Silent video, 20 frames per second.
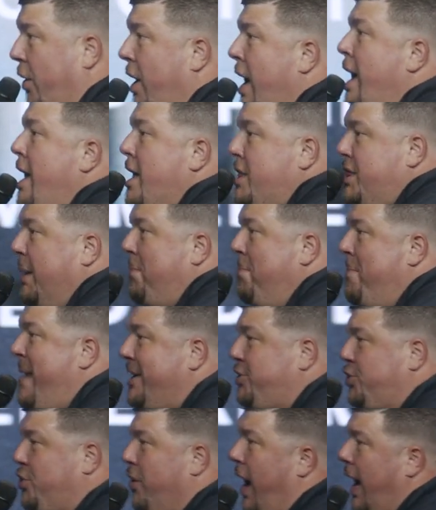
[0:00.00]
The
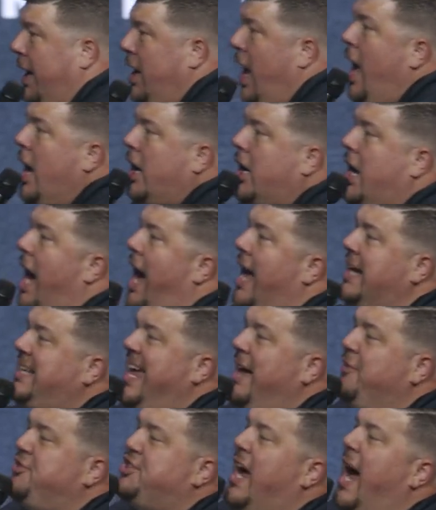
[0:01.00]
metron. God
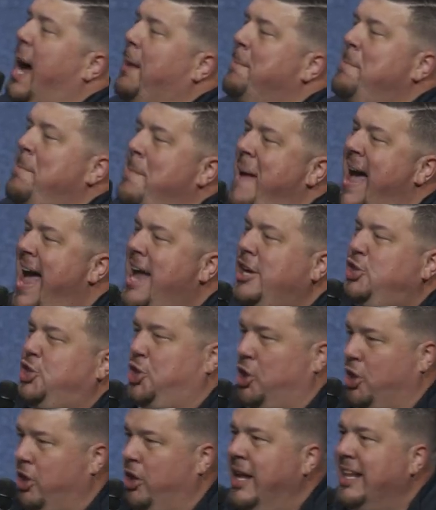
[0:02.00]
gives a
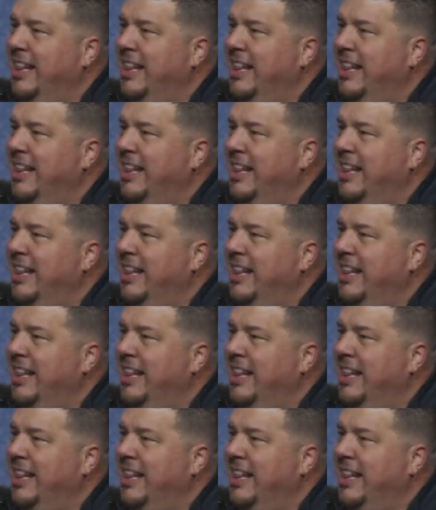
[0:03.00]
measure.